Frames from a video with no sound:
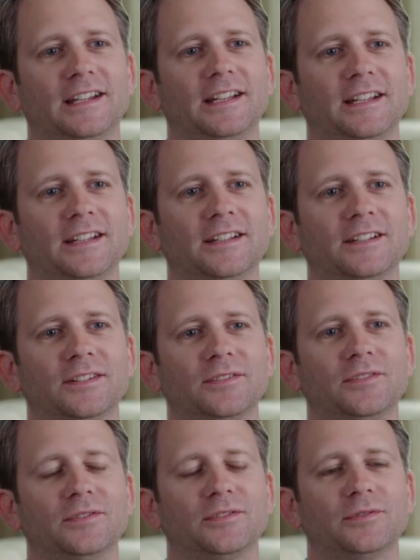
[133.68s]

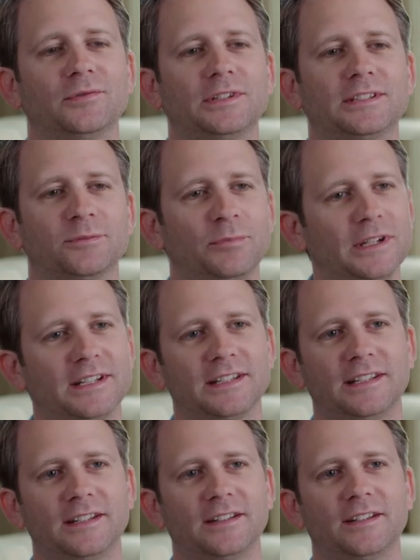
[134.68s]
and we
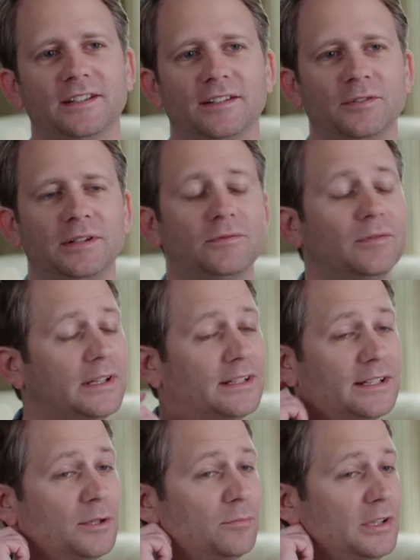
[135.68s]
submitted. We we
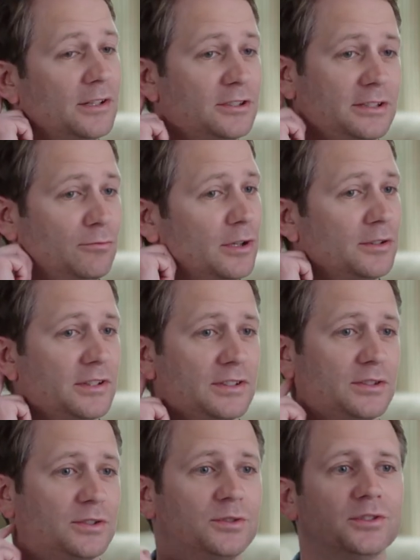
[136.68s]
ended up, you know, she wrote the
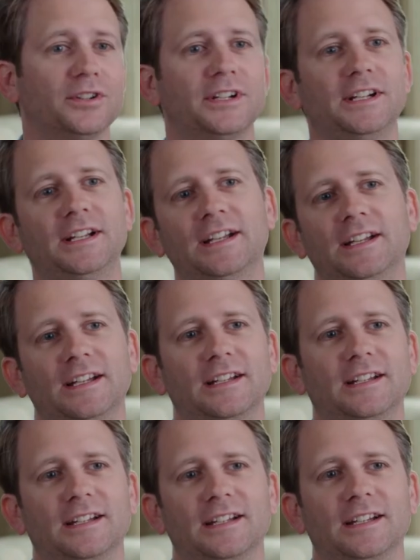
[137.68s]
story,
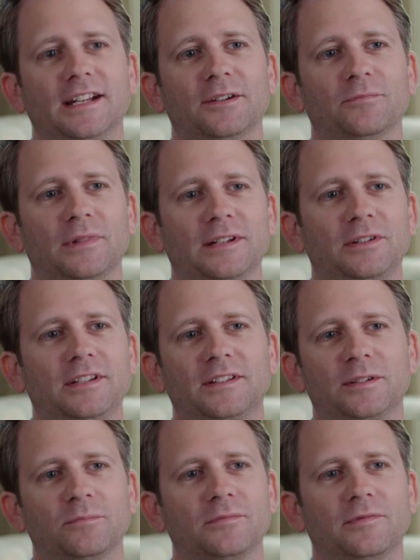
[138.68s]
and I, I did
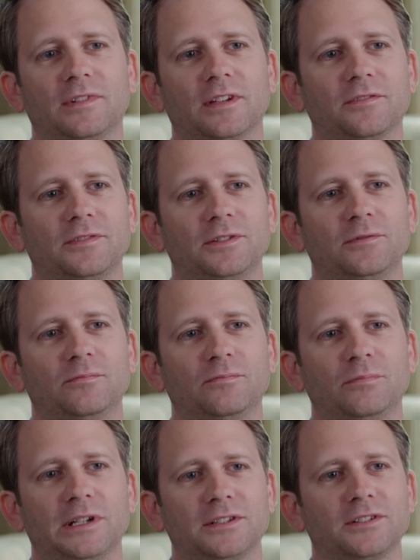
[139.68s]
some a few
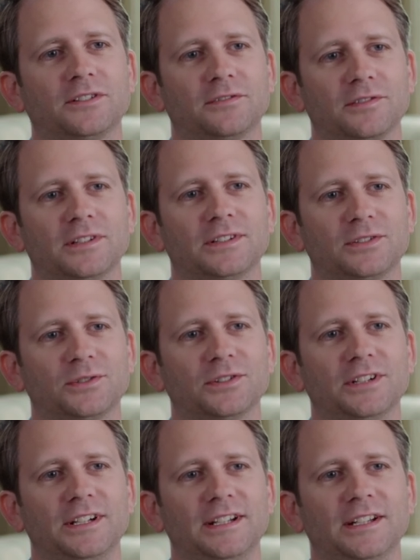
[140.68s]
pictures for the
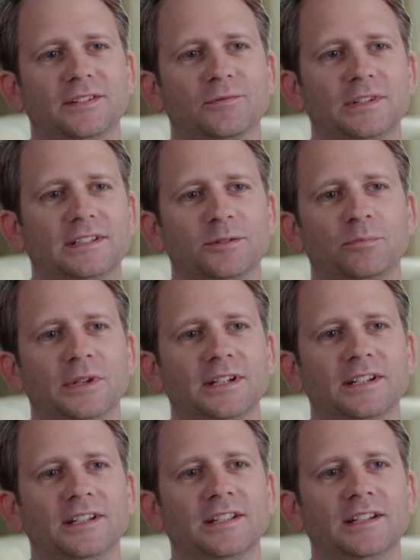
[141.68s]
story, and we
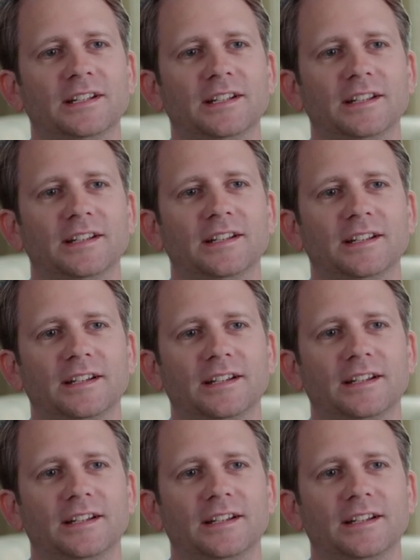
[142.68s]
submitted it and